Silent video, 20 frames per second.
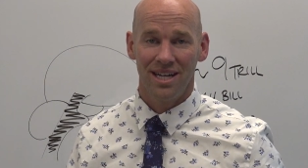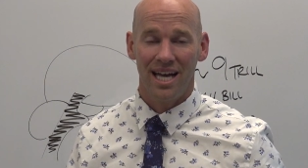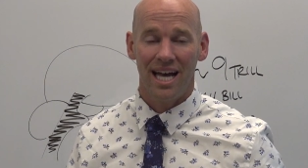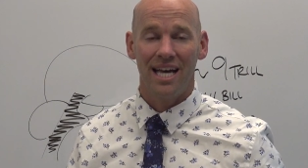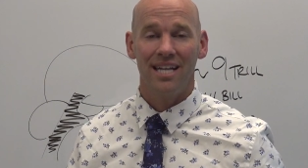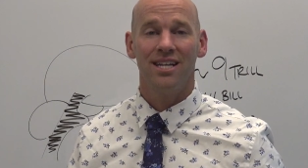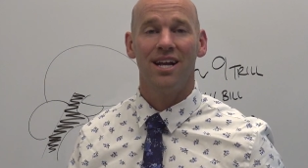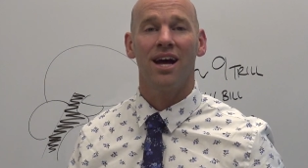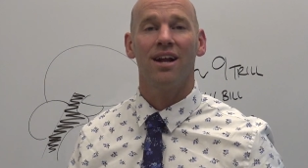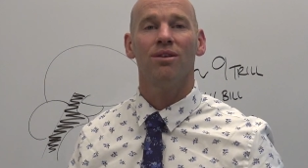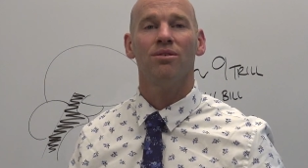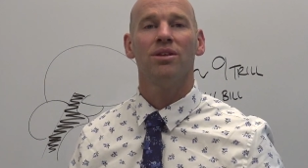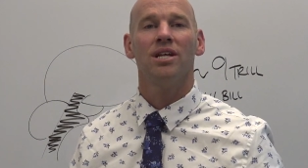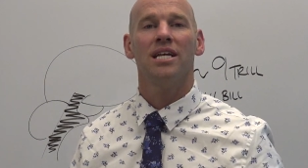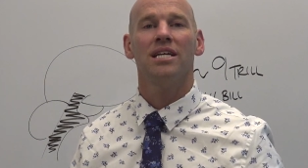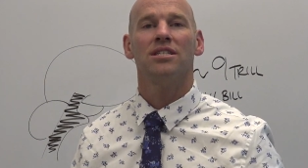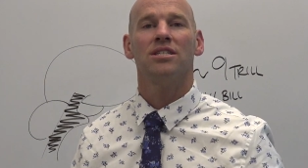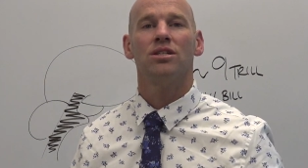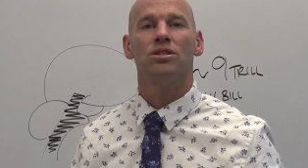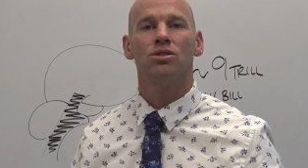And not only
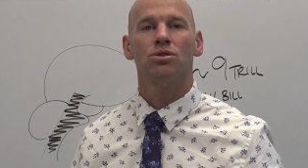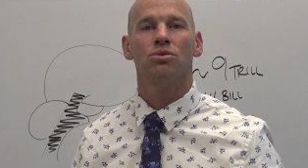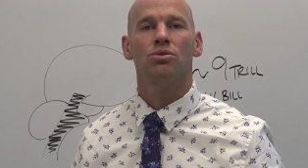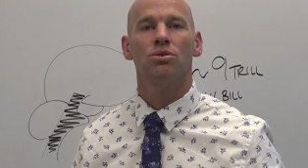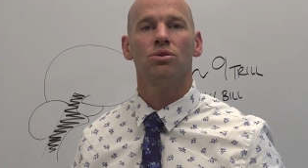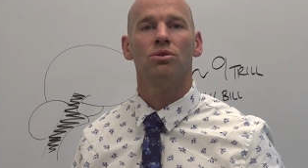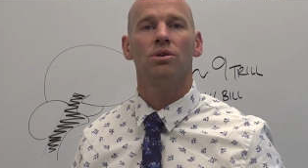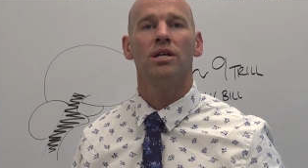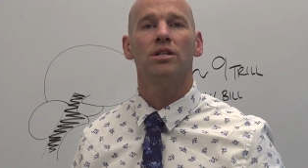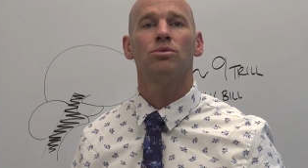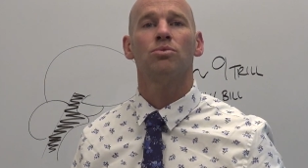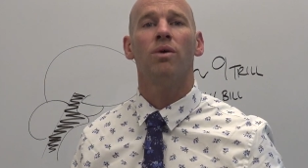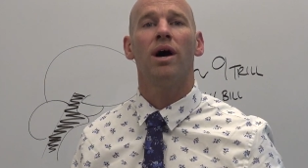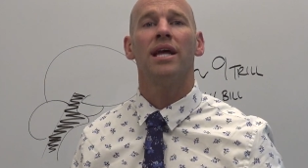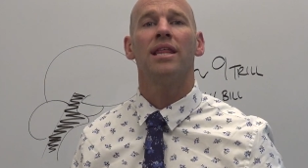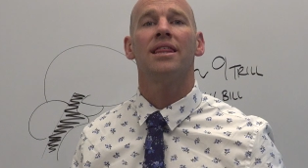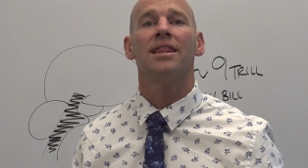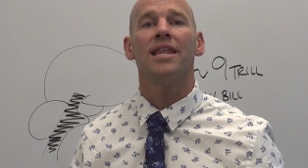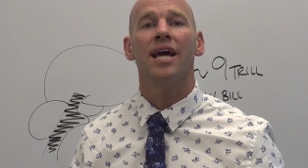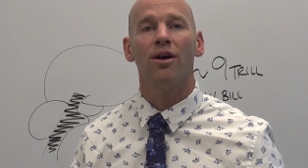is it true, it's why
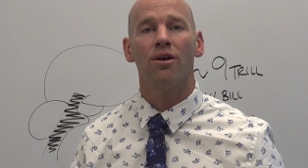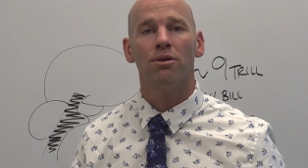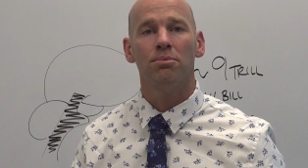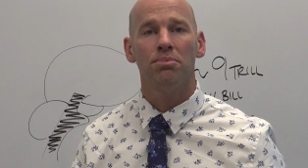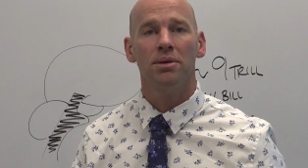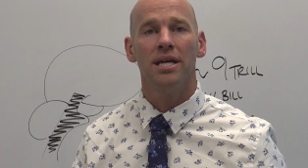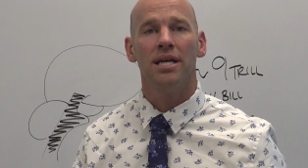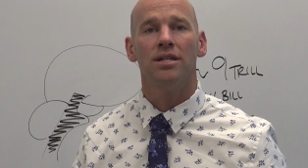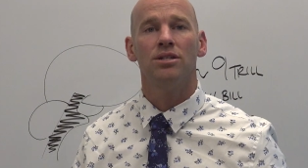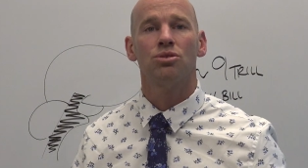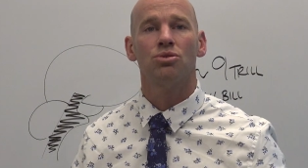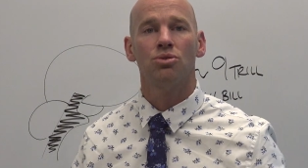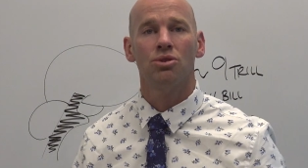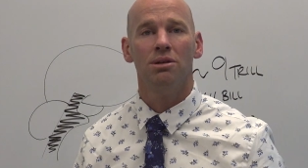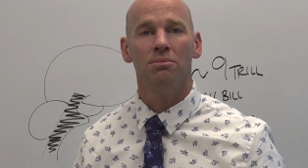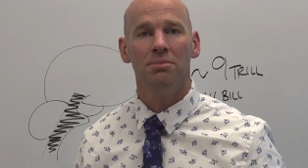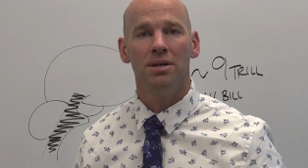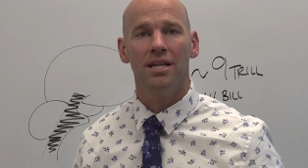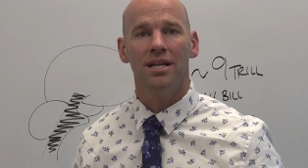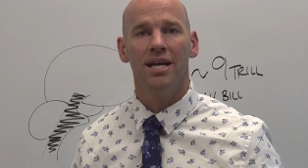therapy and
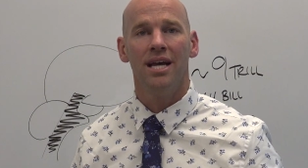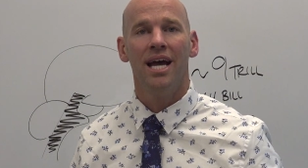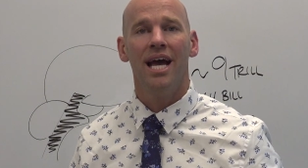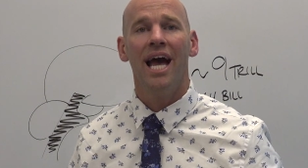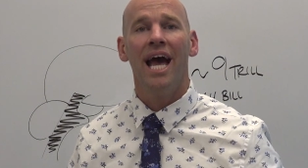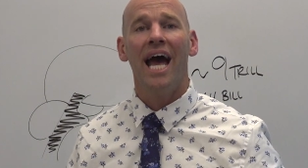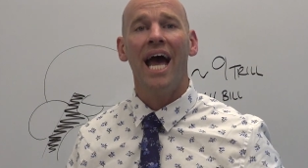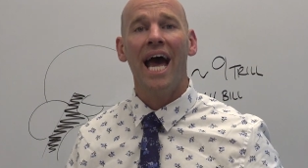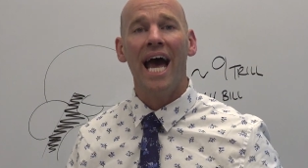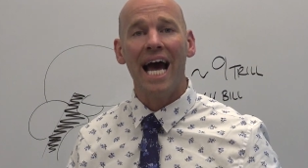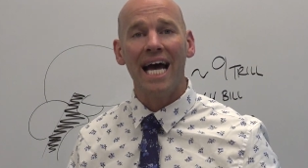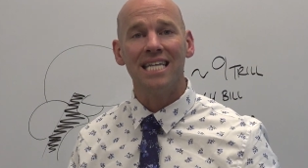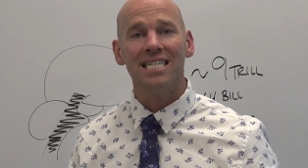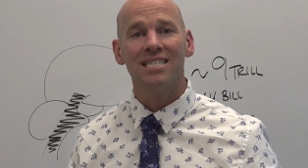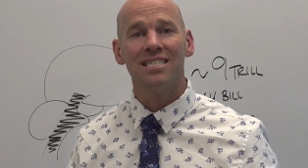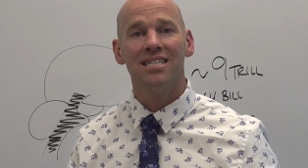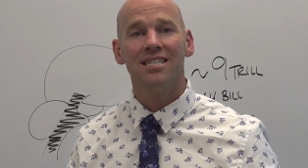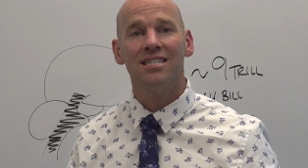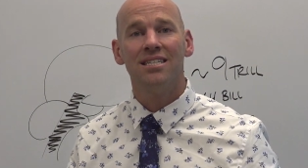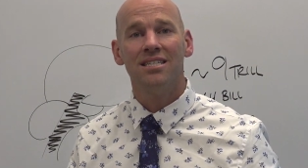treatment has
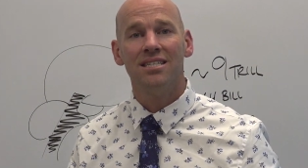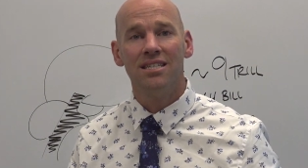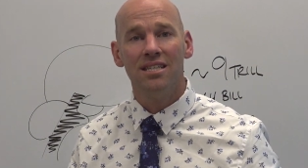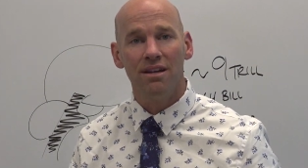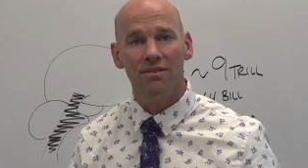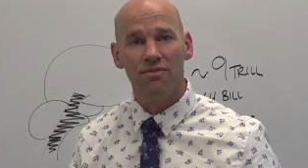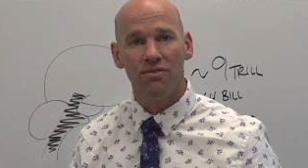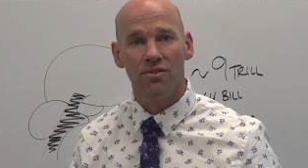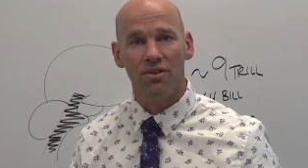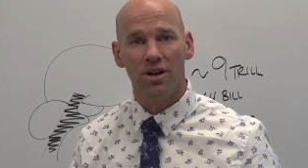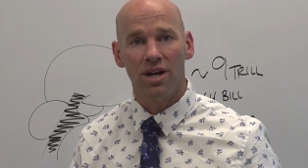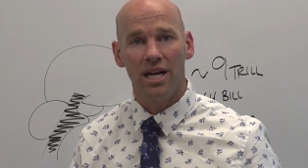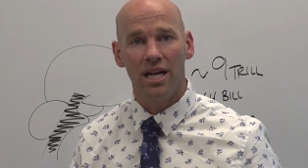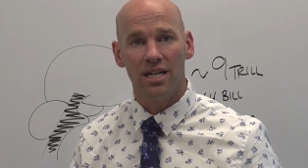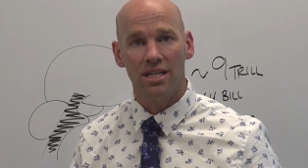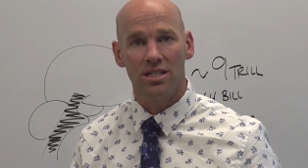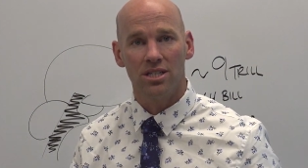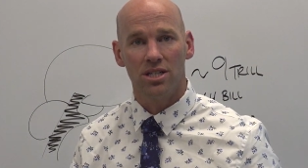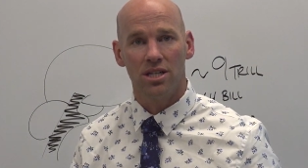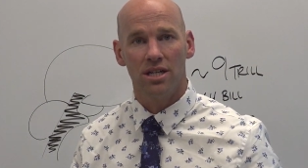to
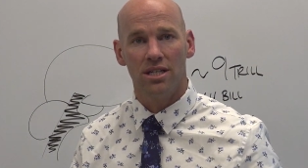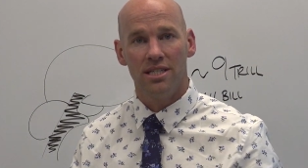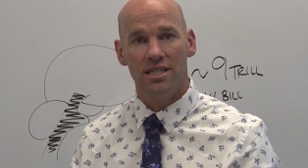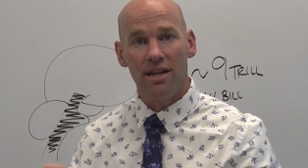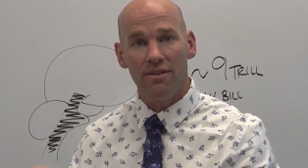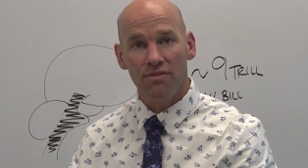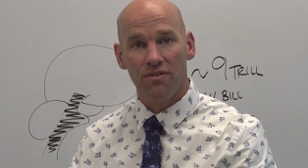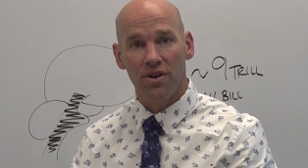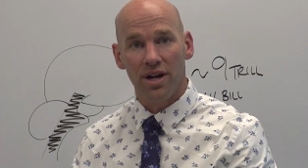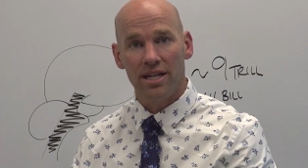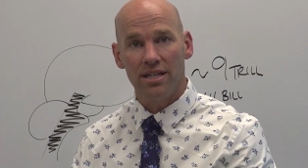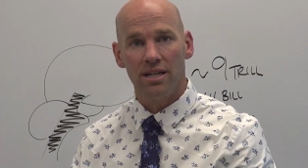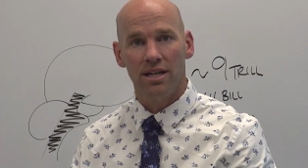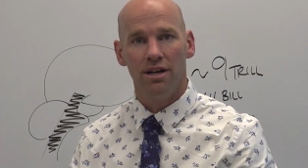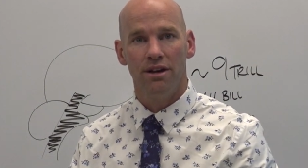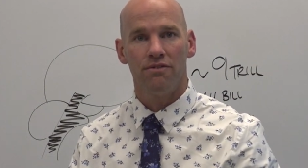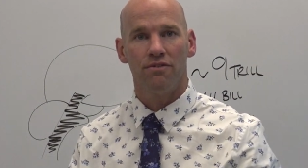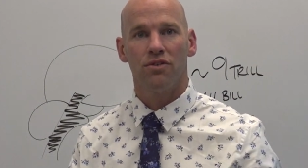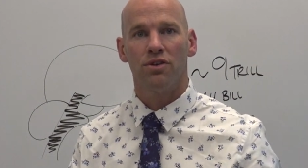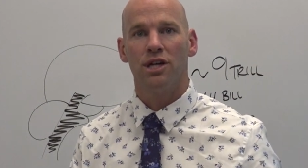different
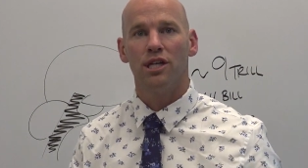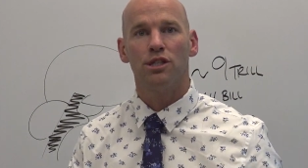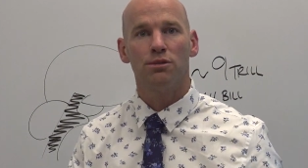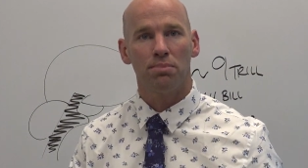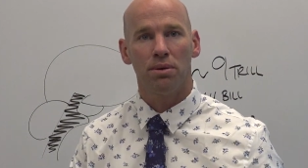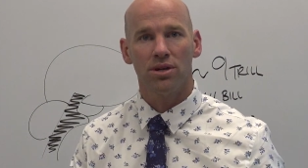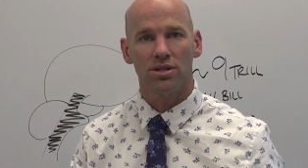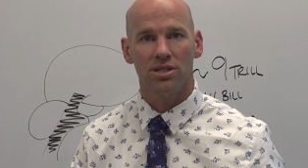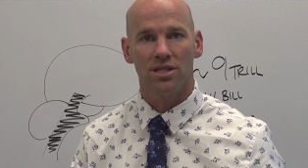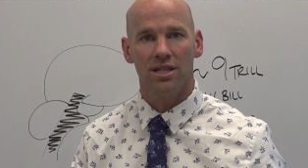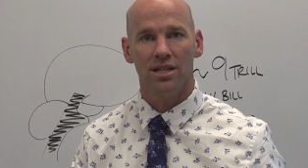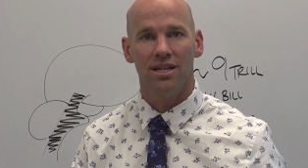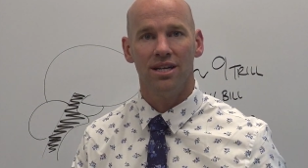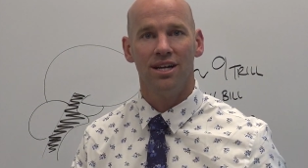for each person.